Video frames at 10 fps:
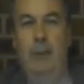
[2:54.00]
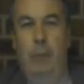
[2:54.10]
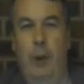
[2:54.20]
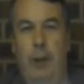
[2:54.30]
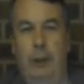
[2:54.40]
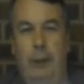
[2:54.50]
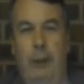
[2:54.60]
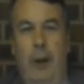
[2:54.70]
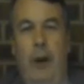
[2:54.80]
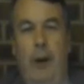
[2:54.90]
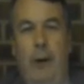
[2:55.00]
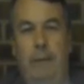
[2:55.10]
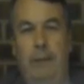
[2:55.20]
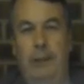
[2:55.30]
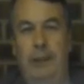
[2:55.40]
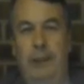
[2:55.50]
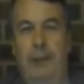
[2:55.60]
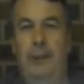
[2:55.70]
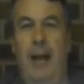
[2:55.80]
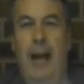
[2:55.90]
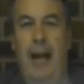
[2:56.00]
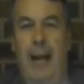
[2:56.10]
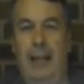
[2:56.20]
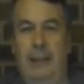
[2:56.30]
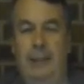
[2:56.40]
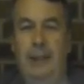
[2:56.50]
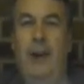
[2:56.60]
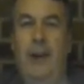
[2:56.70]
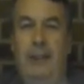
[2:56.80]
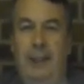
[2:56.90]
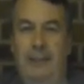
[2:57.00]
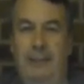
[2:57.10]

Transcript: worship, what I offer to God.